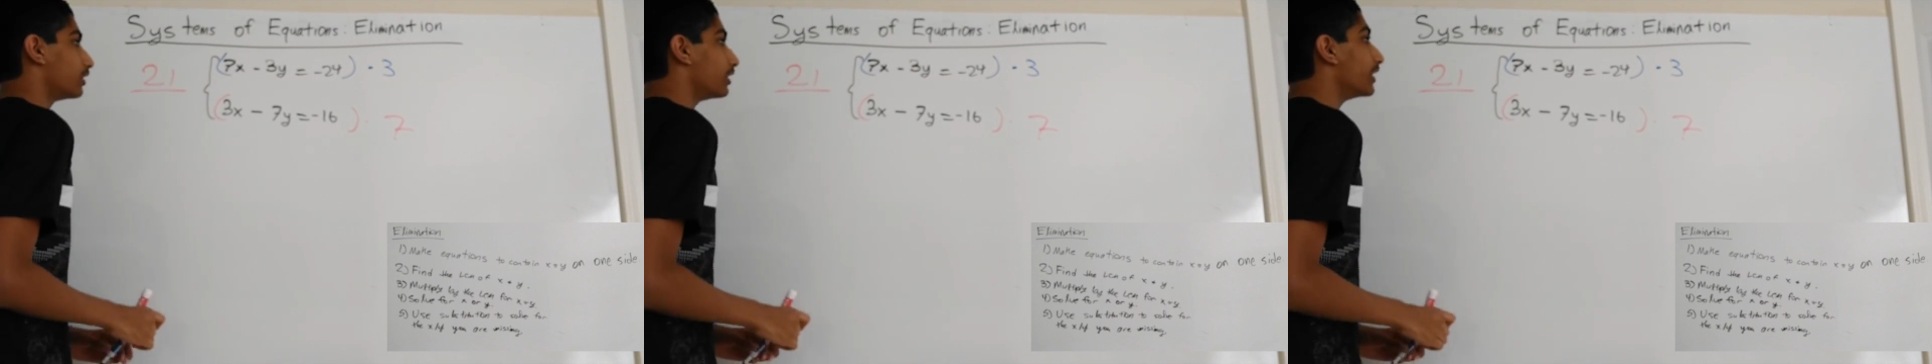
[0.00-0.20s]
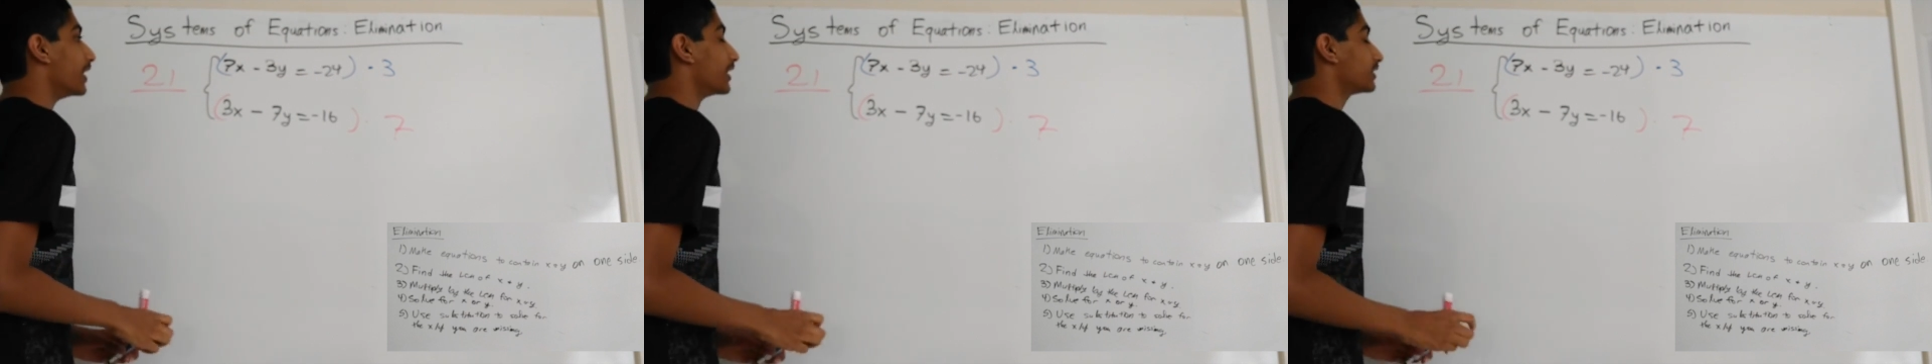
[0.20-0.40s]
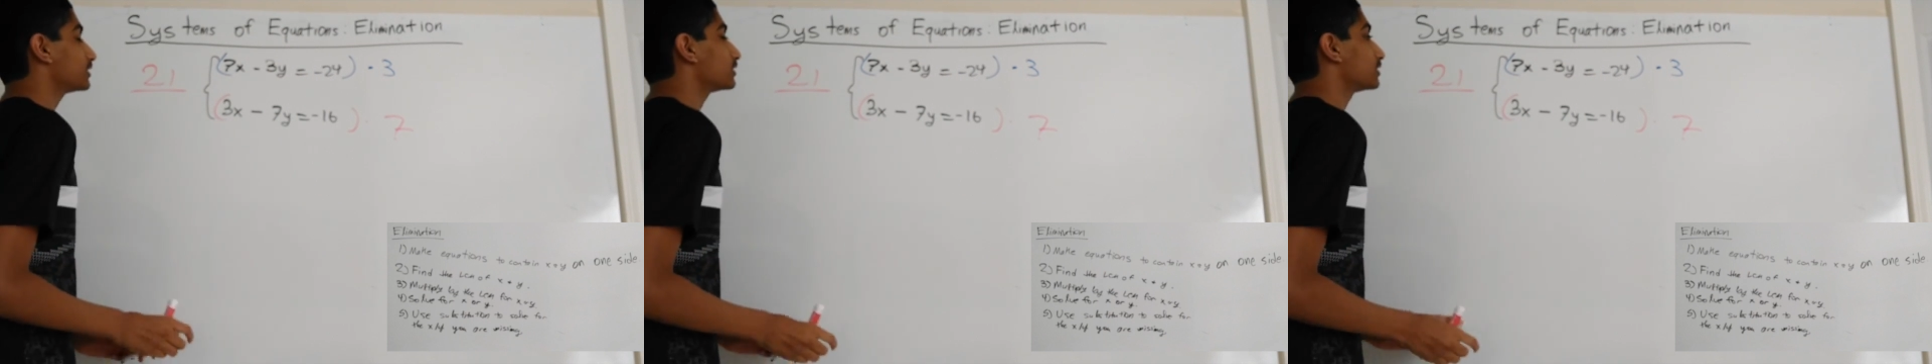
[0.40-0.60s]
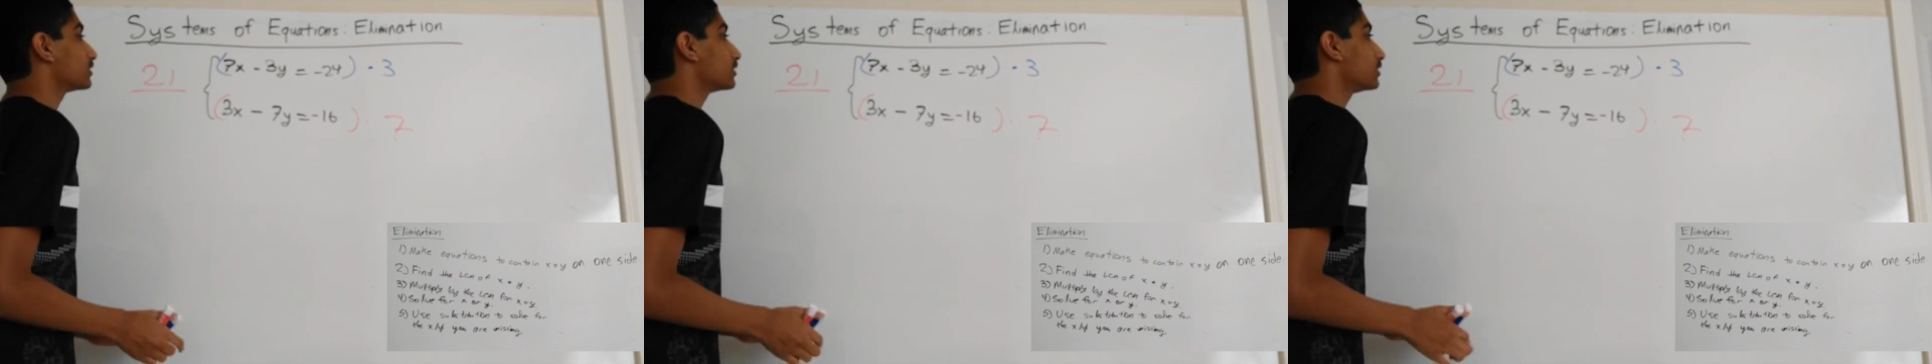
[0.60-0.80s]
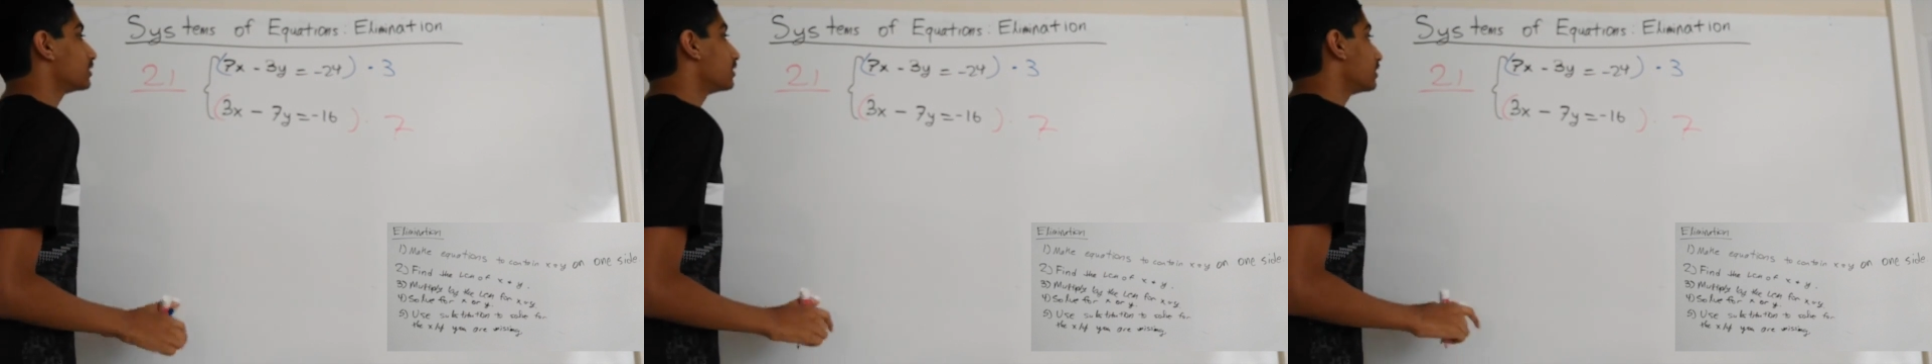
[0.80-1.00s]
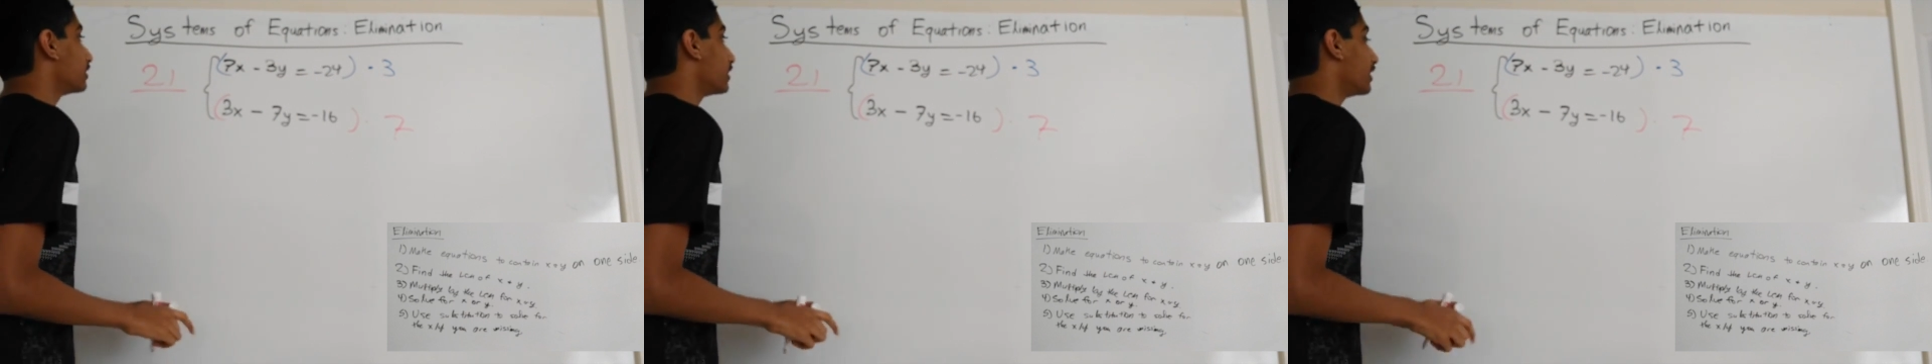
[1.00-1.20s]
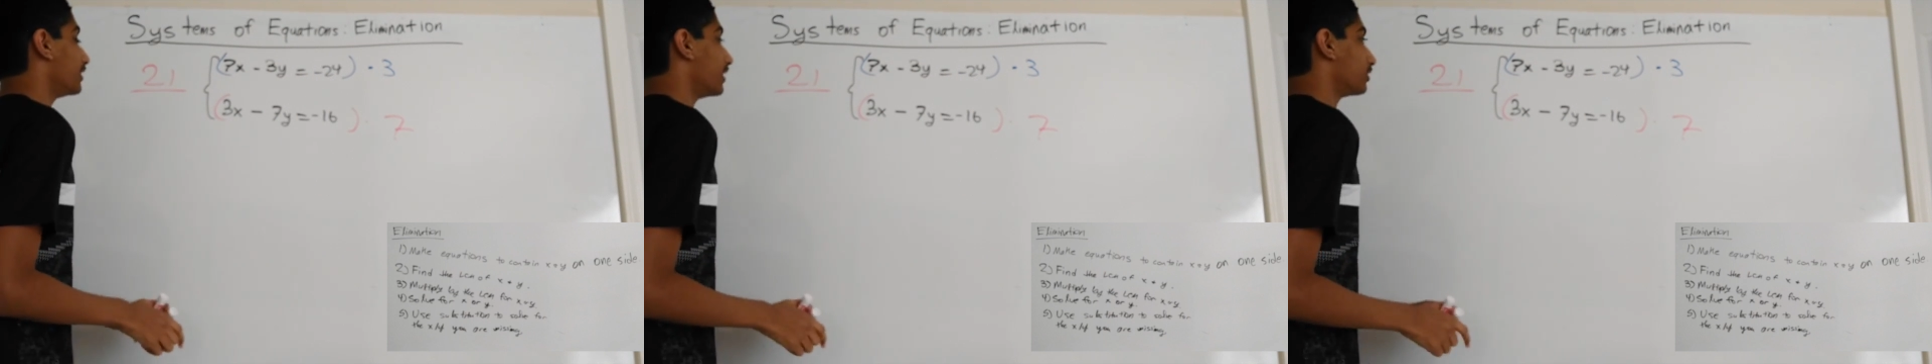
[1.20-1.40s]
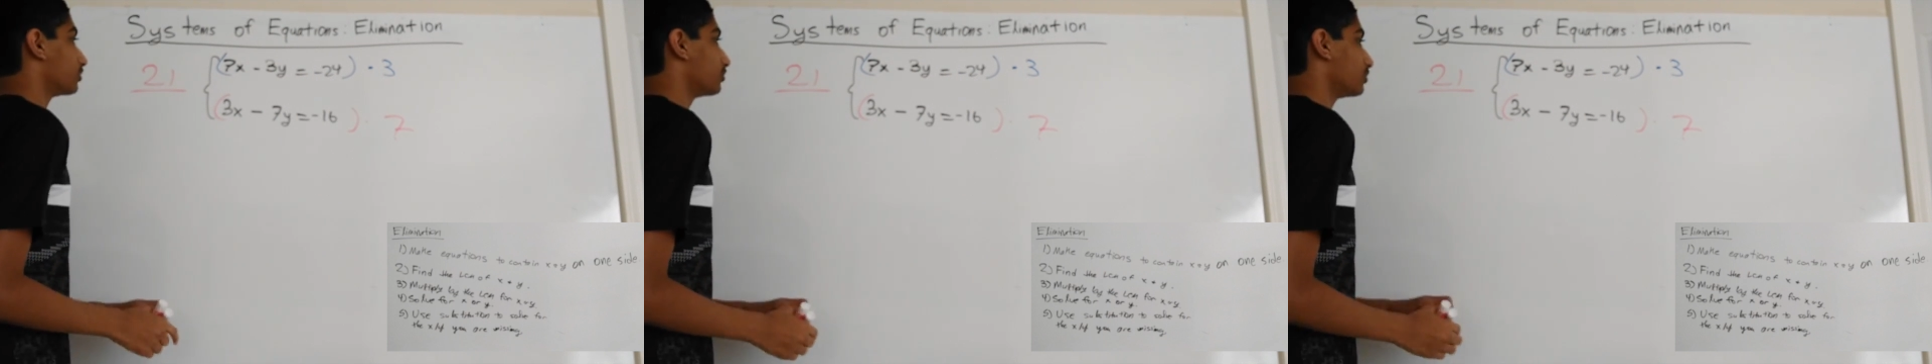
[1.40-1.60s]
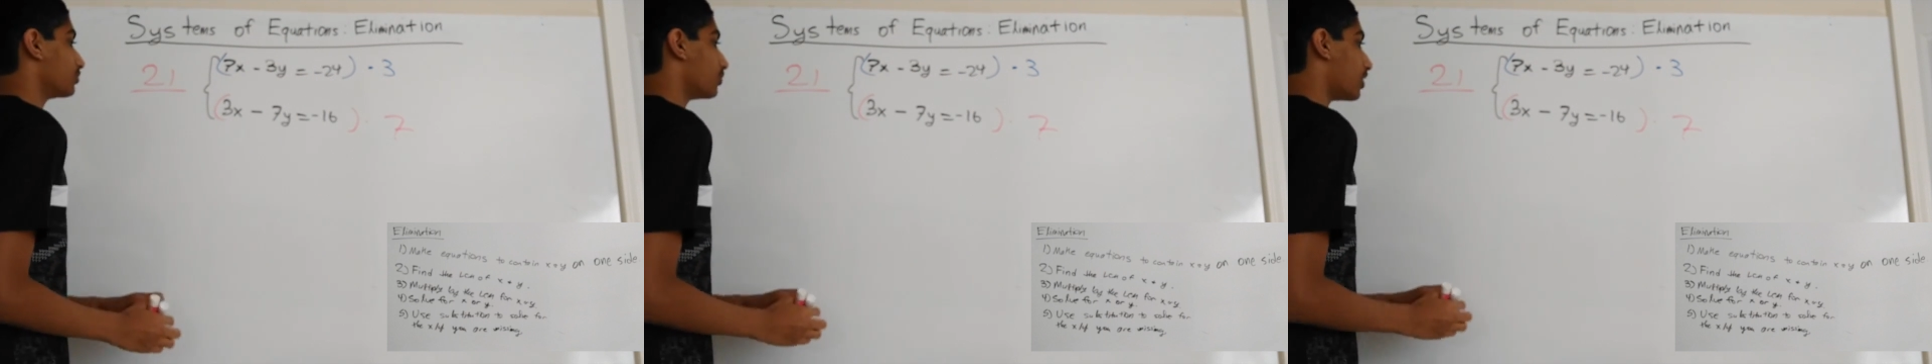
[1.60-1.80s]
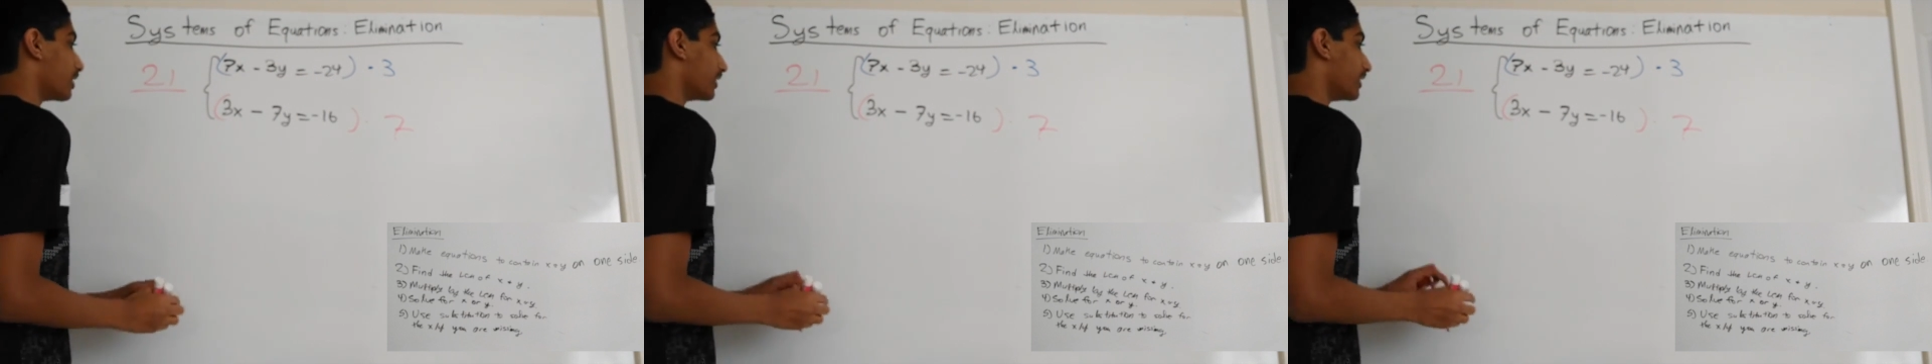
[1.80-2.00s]
And that's what we
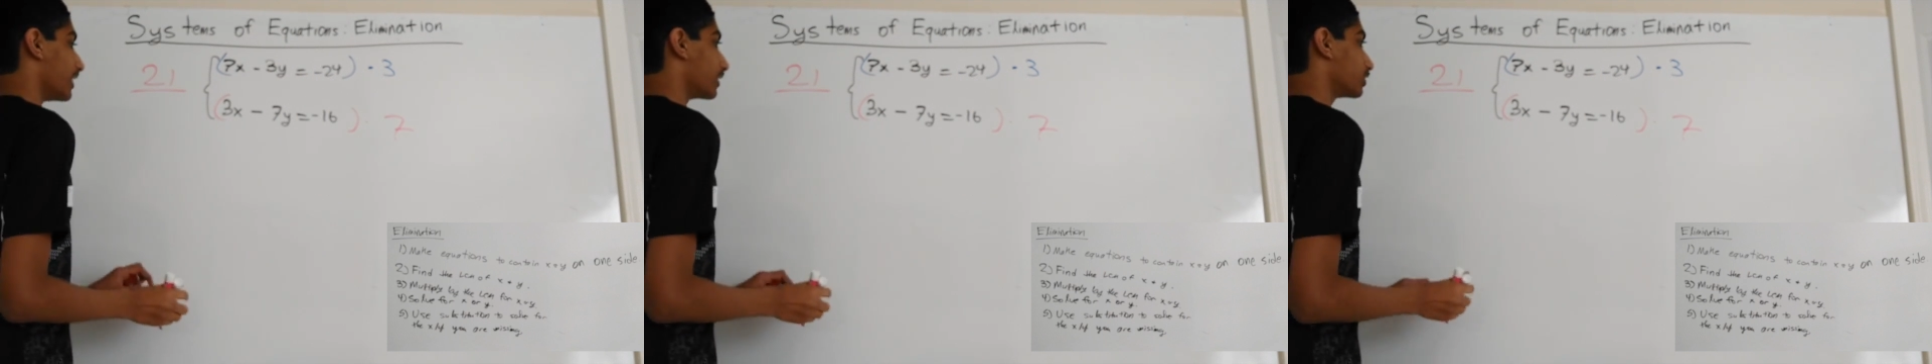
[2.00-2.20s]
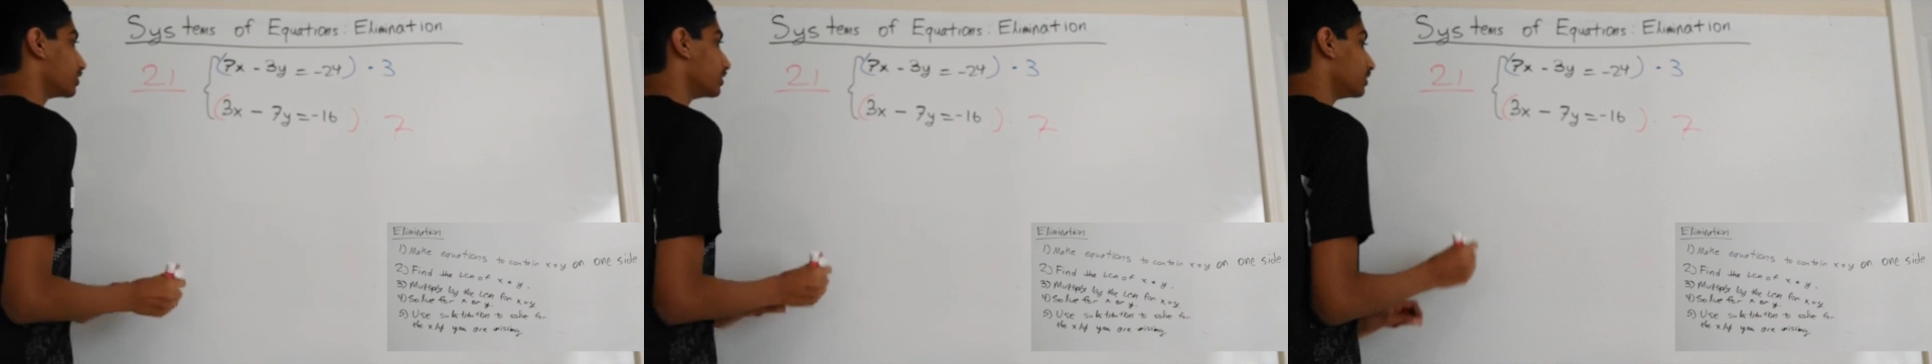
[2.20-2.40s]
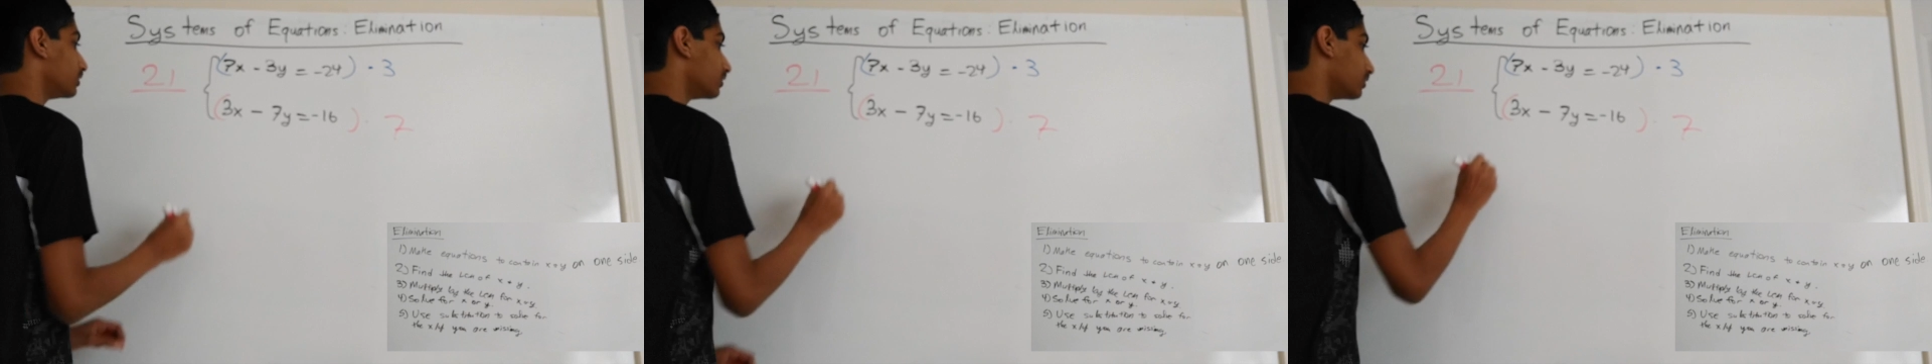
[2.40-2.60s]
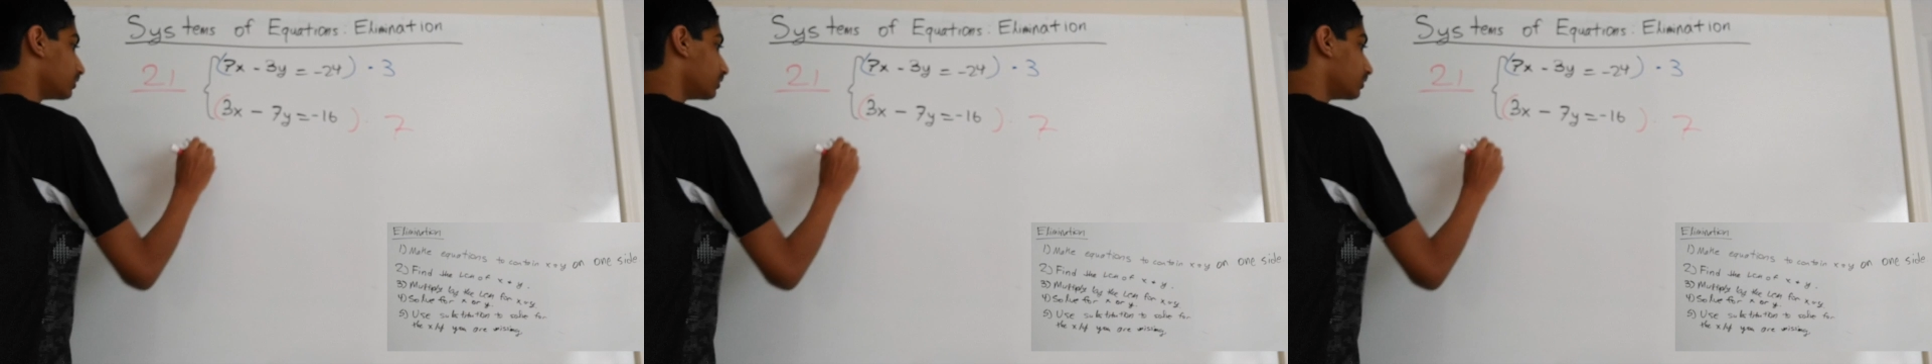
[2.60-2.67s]
wanted actually.